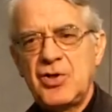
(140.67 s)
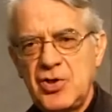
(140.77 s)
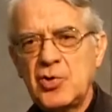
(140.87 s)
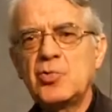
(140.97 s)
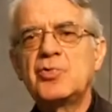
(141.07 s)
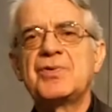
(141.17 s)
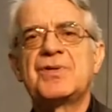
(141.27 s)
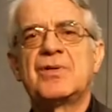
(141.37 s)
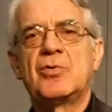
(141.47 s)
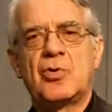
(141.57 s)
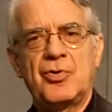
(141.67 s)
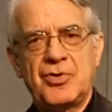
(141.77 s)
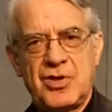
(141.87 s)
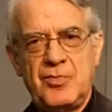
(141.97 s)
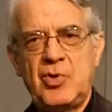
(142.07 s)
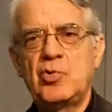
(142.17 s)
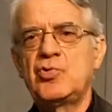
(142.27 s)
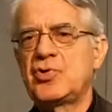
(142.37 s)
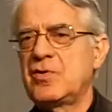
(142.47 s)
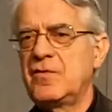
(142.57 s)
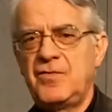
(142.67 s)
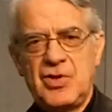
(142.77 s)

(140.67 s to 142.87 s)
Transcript: news or contribution,